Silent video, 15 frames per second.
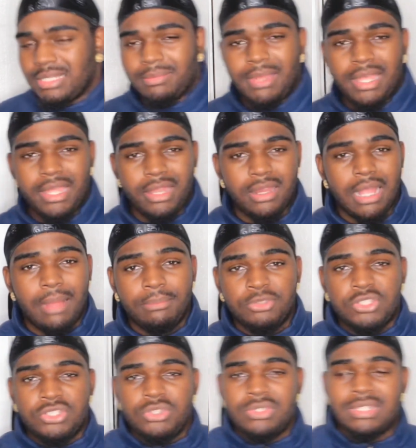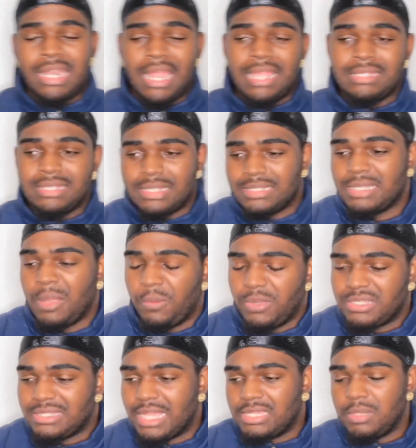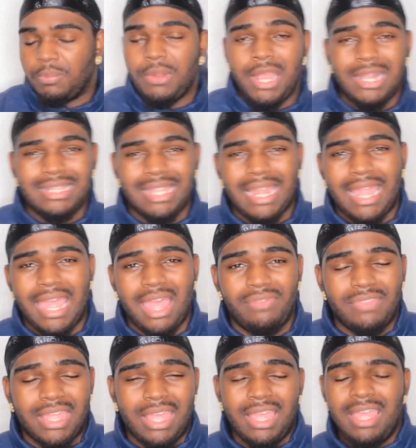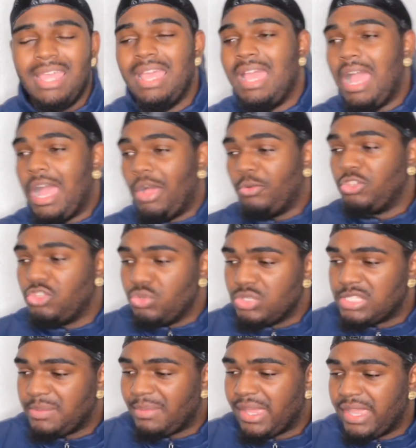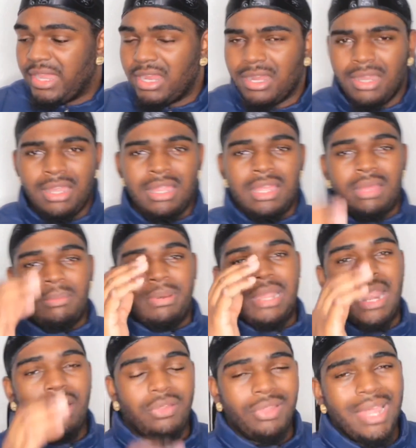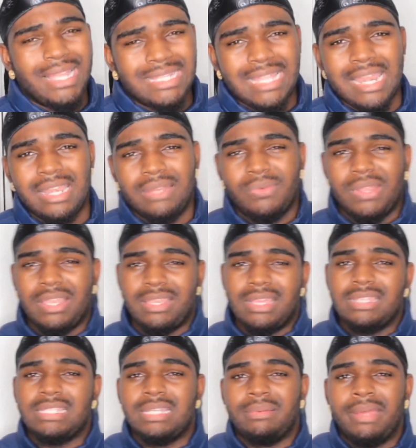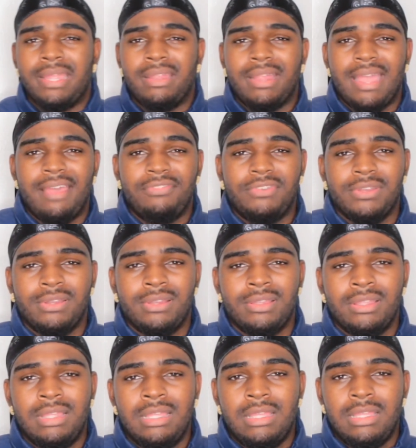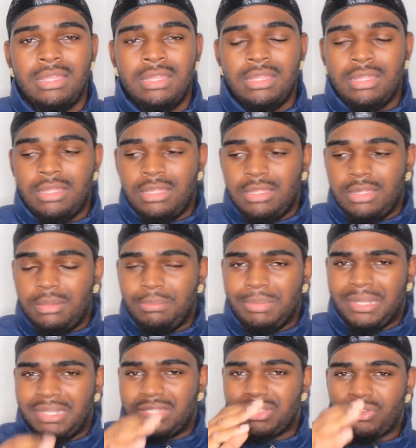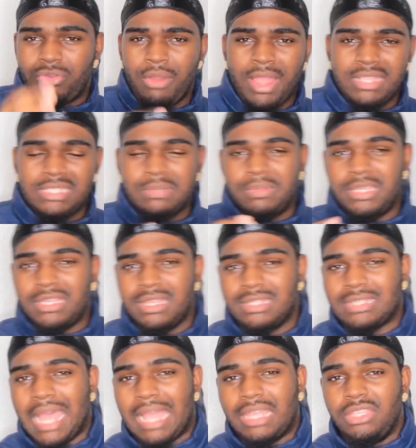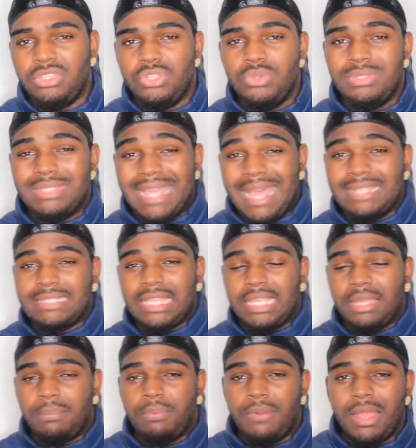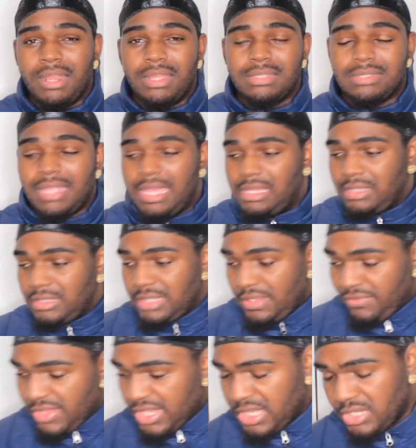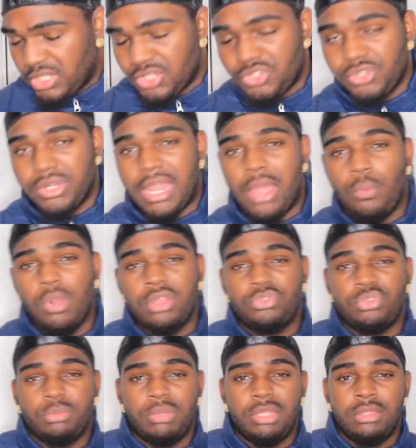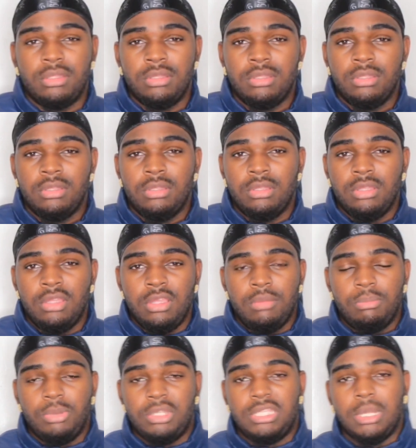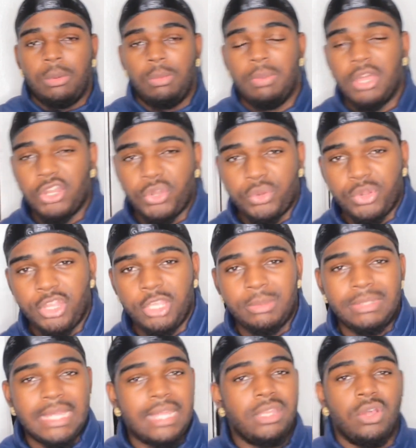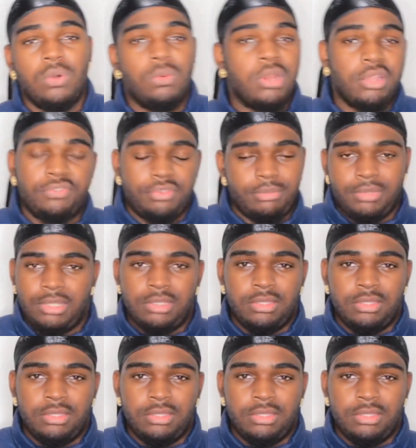in my hair. I'm just using that as an example because that's a product that I have that I would use in my hair, but I don't like what it does to my hair after. But it's crazy because I can use as I am products like leave-in conditioner that works for me. But double buttercream, that don't work for me.